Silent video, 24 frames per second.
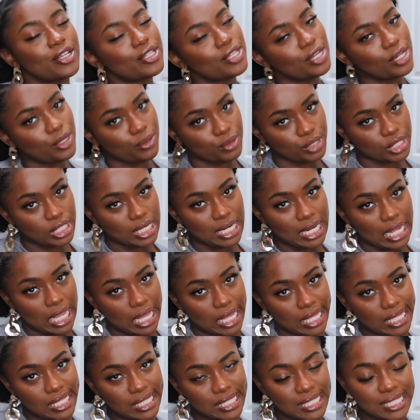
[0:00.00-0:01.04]
to lotion
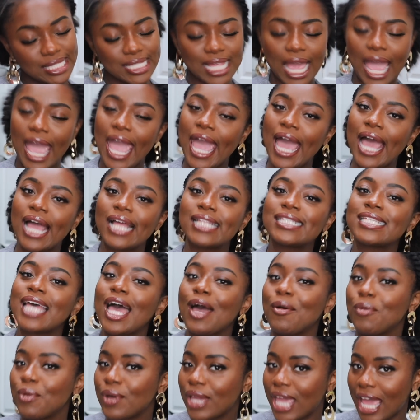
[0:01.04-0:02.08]
is. And
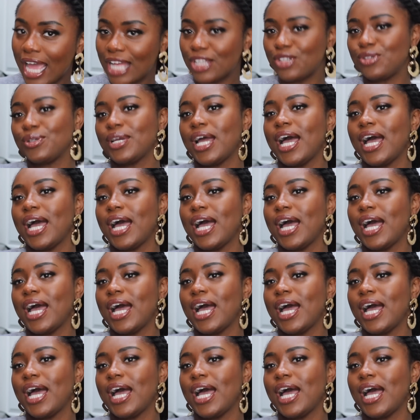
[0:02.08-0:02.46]
I will catch you